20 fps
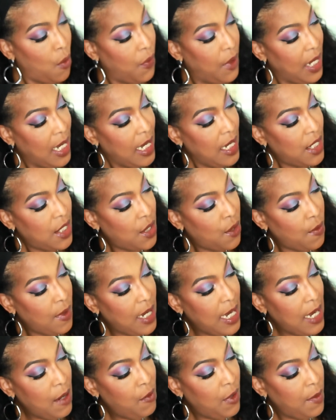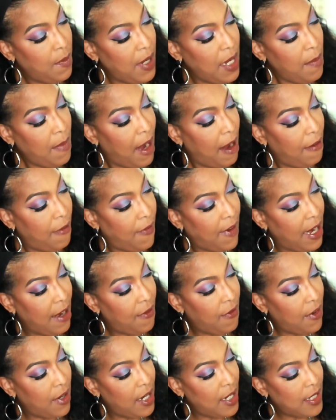these three would be my
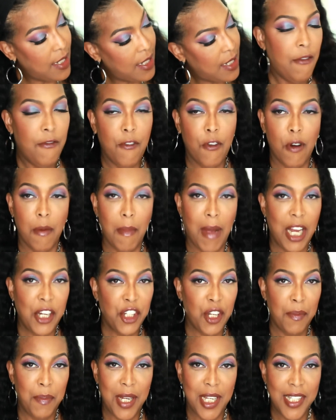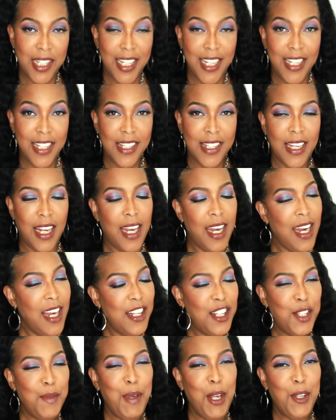favorites. For Matcha Business,
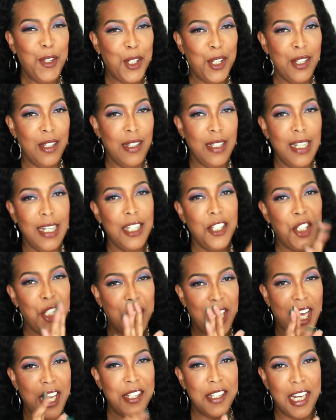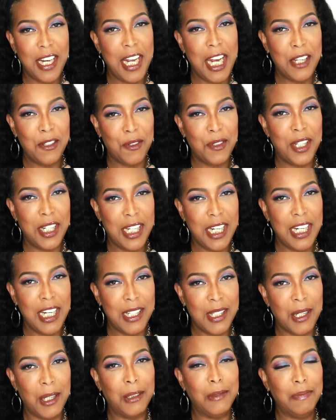it smells good, it just has that hazelnut in it,
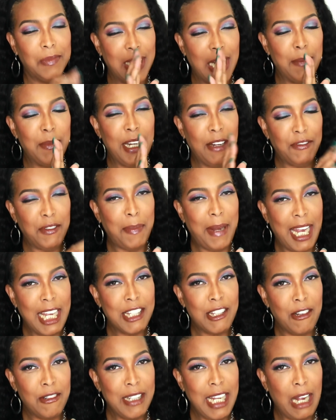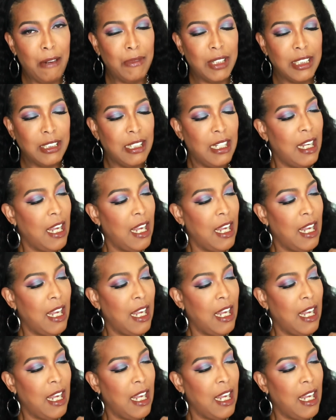so I'm gonna have to pass on that one.